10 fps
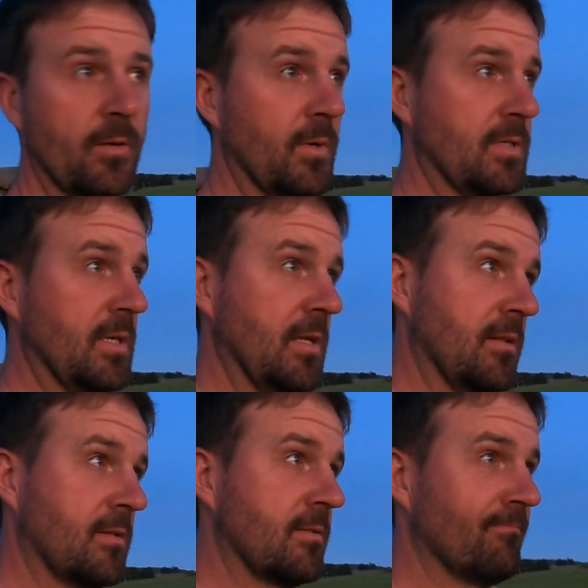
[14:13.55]
which
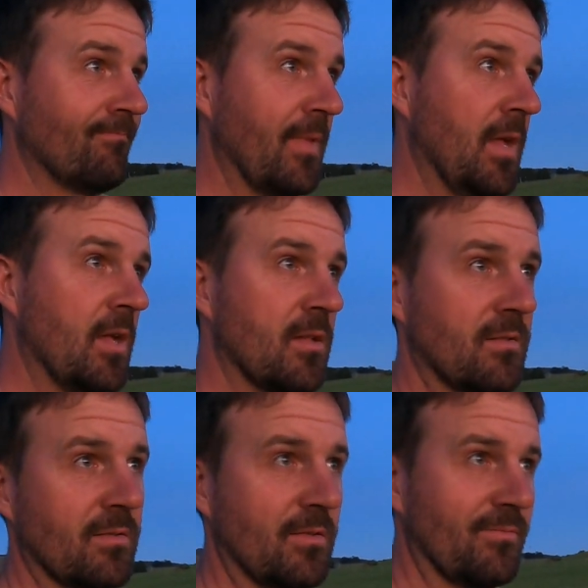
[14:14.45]
is
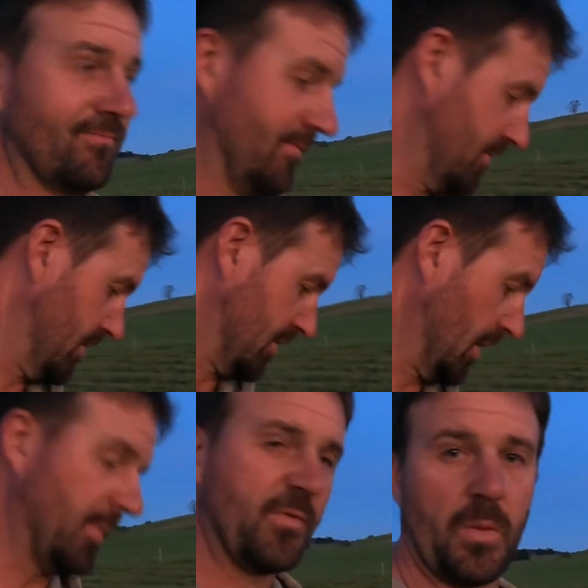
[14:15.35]
sort of the
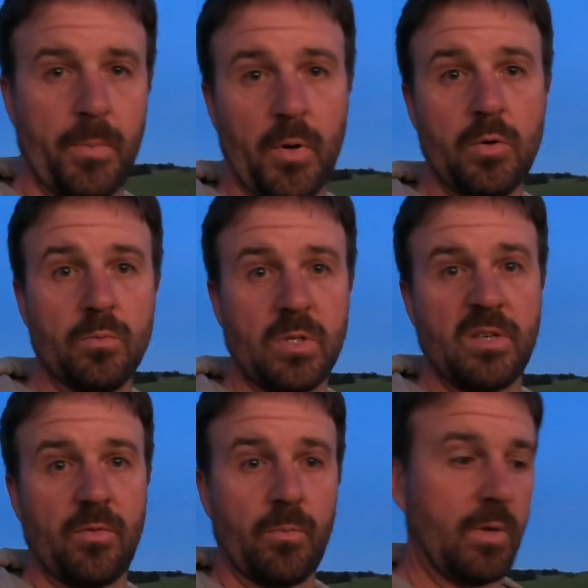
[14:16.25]
top of your boot,
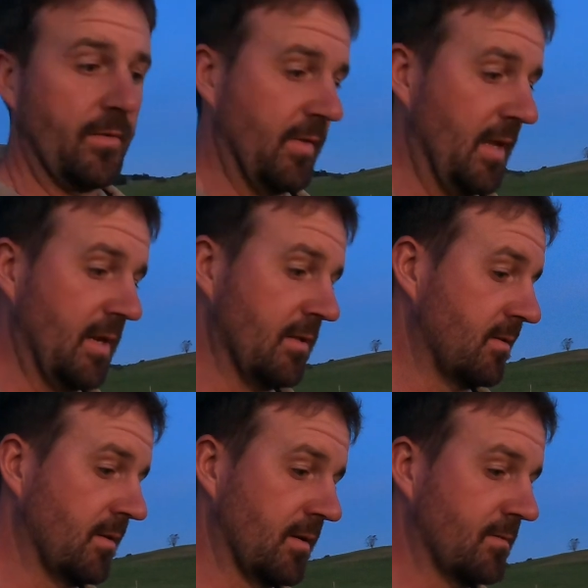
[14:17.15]
whatever that
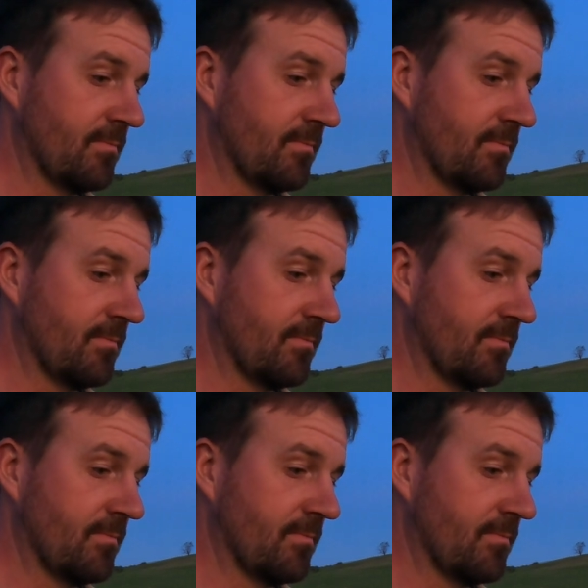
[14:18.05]
is, like